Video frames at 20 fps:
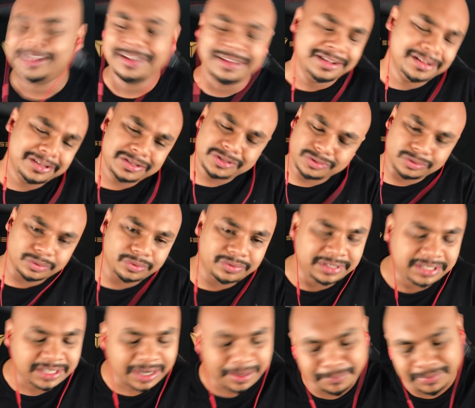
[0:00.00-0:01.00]
so
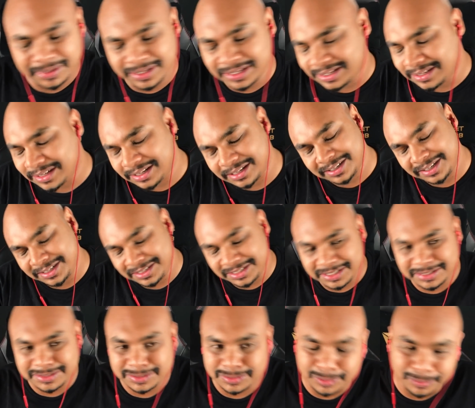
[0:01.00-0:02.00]
dumb. It's
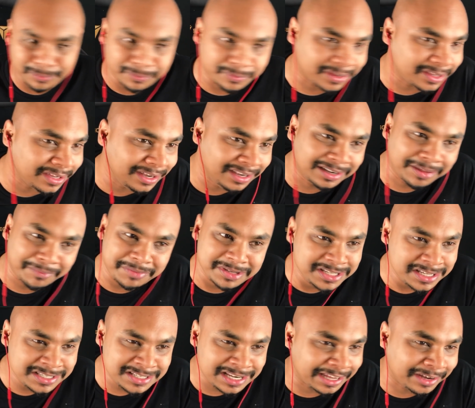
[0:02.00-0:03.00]
just so fucking dumb. It's just
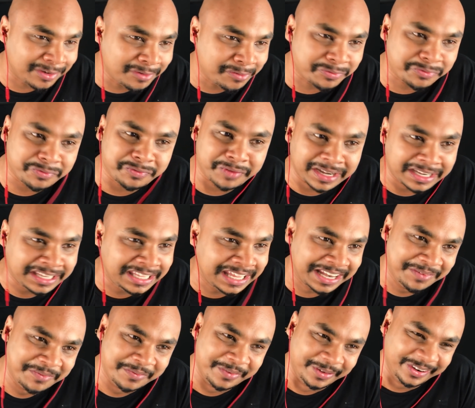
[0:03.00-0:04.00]
like not funny
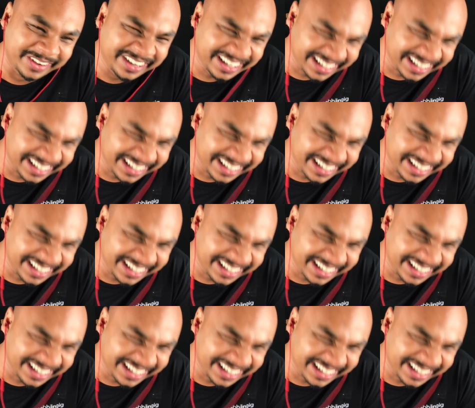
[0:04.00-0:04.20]
anymore.